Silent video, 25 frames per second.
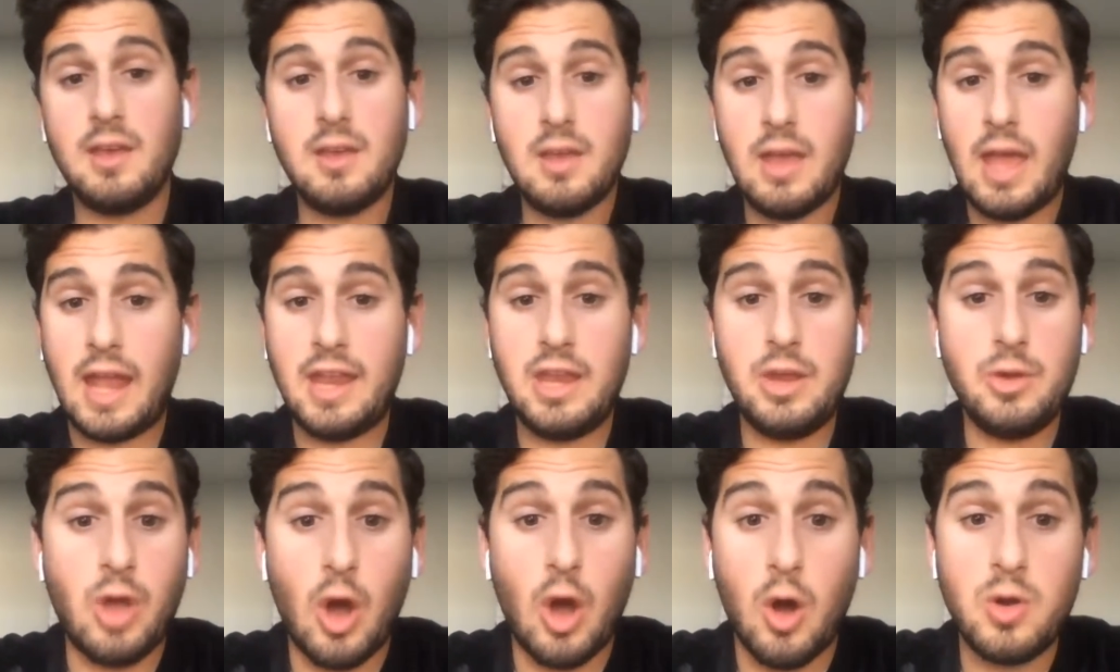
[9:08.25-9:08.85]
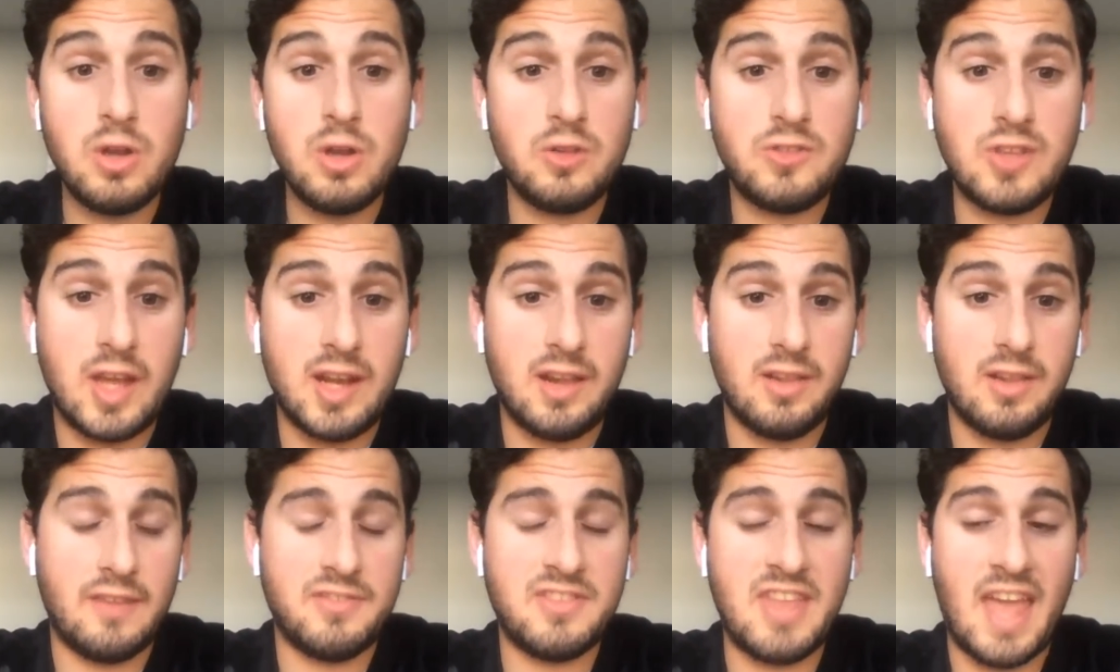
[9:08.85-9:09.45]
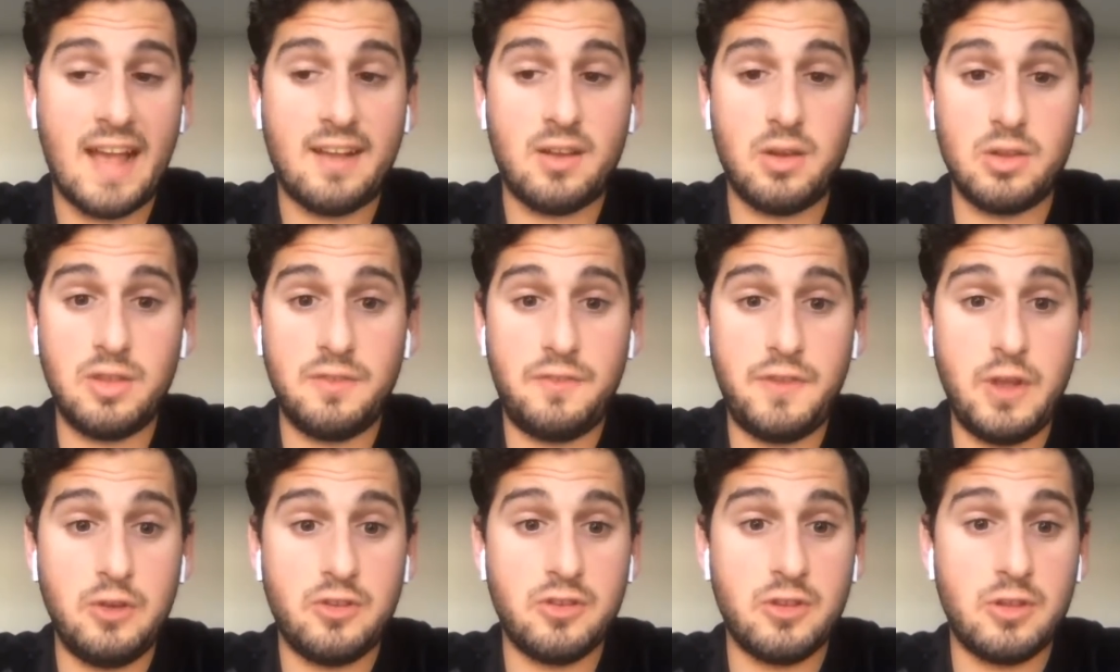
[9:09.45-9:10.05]
And you go and you sign a left tackle of the
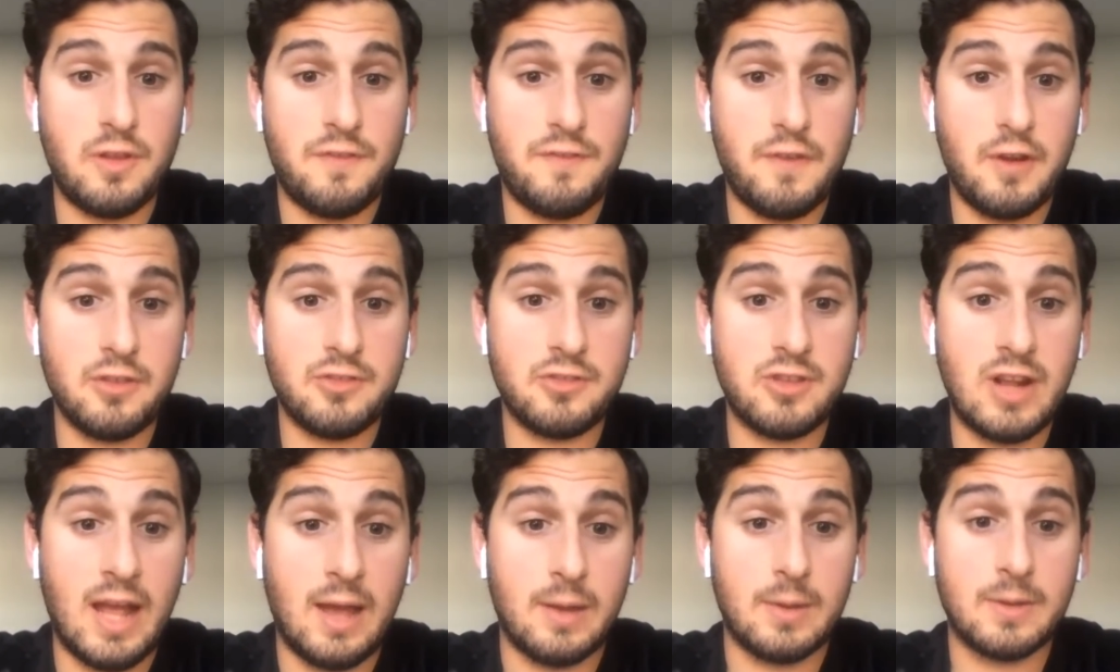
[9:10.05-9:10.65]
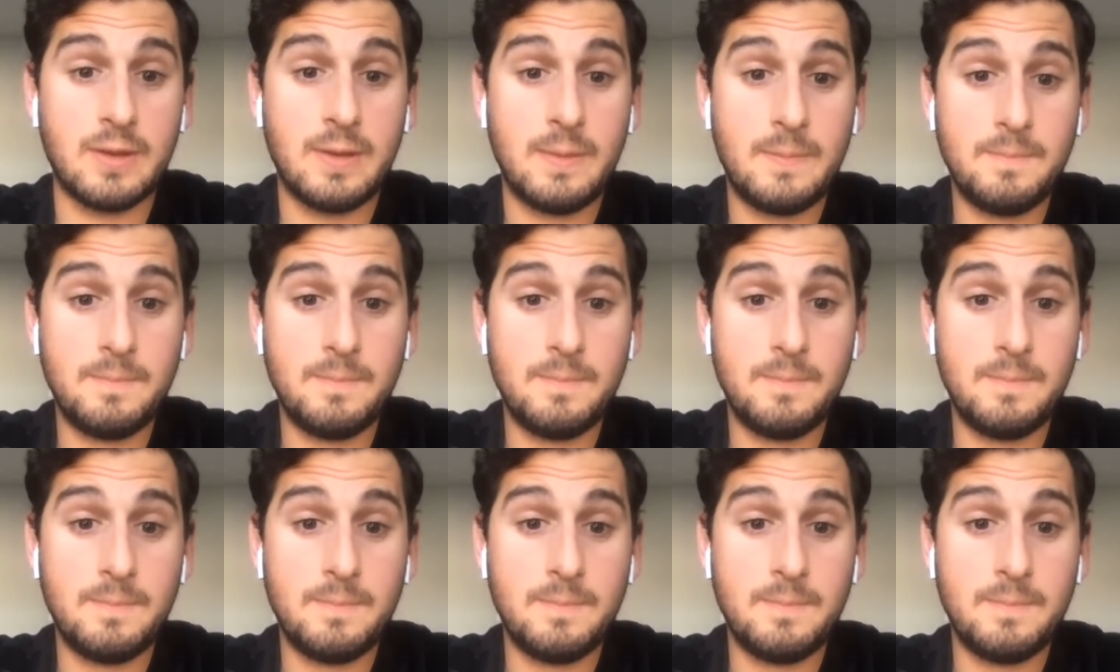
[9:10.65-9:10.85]
future in the first round.